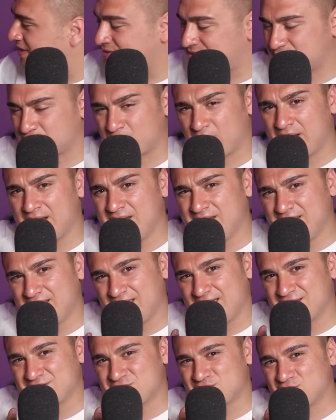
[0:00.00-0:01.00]
It's
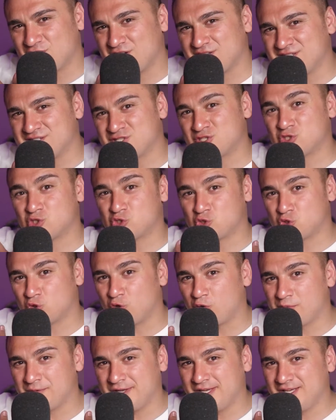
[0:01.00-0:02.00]
raining outside, it's
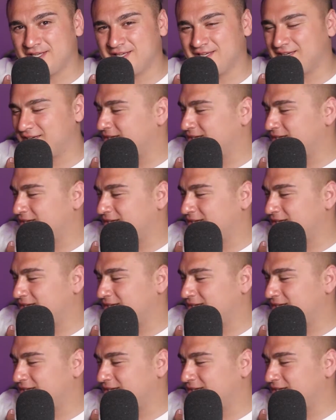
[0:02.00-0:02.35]
storming,